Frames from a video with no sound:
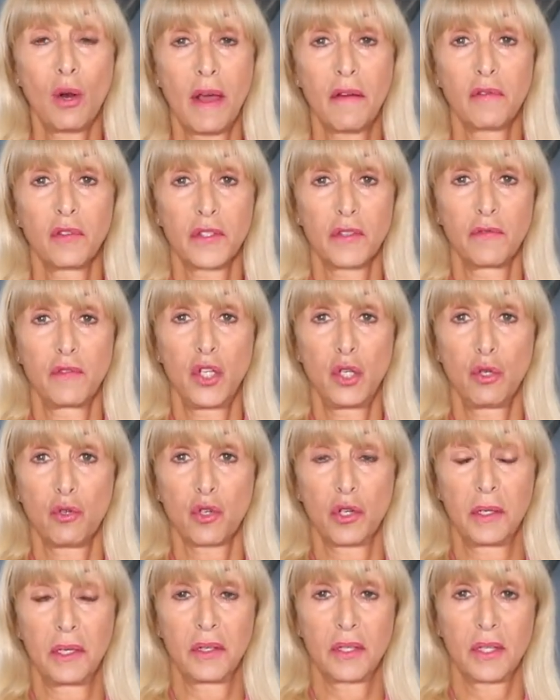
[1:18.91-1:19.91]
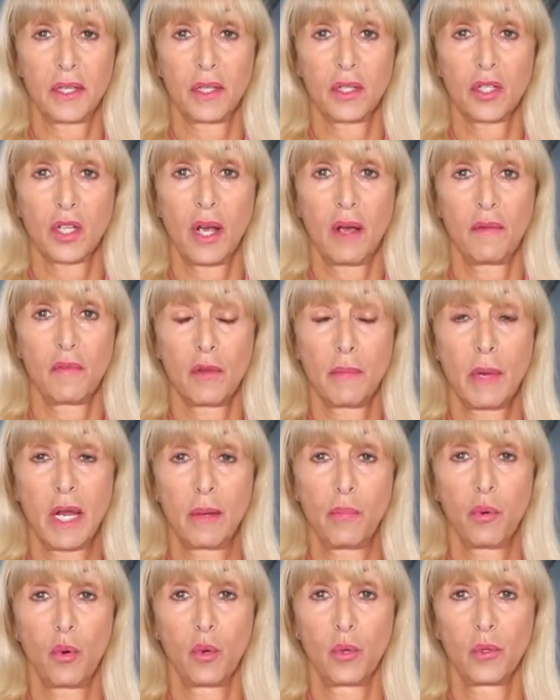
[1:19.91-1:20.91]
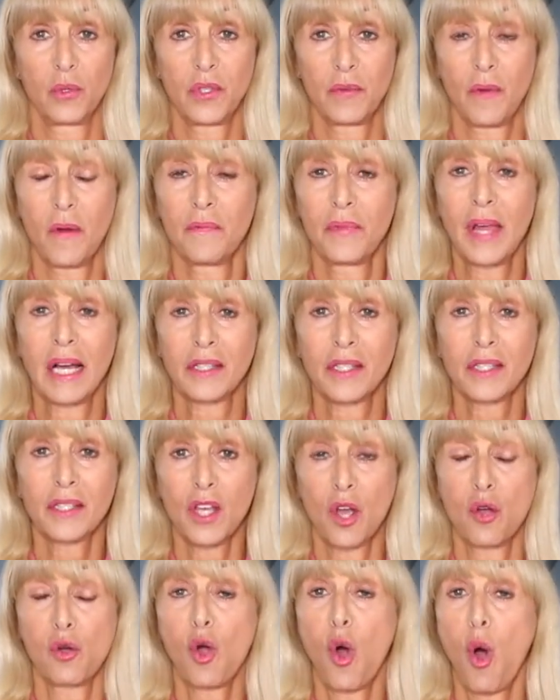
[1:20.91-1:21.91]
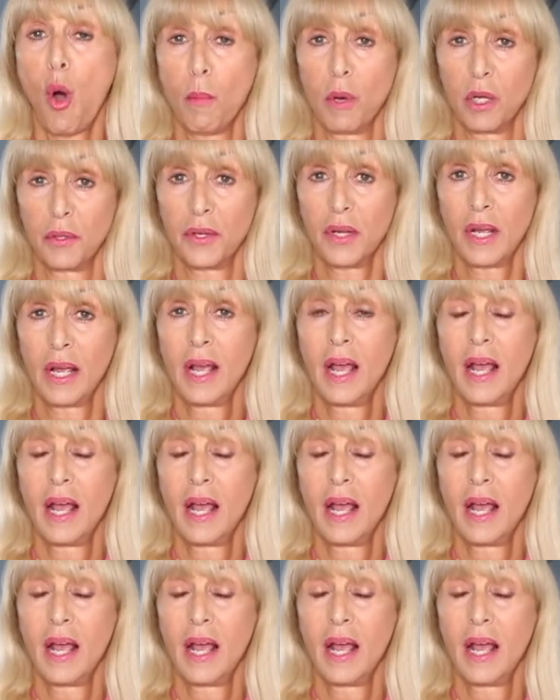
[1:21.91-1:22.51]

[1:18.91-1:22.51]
levels of nutrients at the time of the menopause. That's so common.